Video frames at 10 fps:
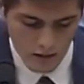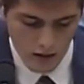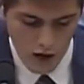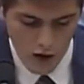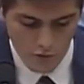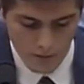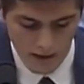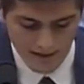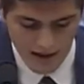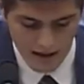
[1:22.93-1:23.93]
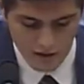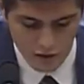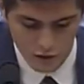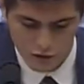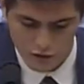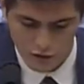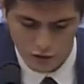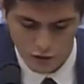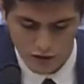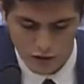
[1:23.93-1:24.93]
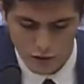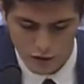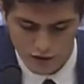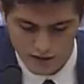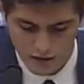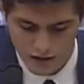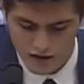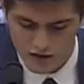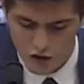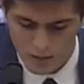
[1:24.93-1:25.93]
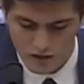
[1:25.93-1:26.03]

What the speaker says: Sitting here in Congress was the farthest thing from my mind.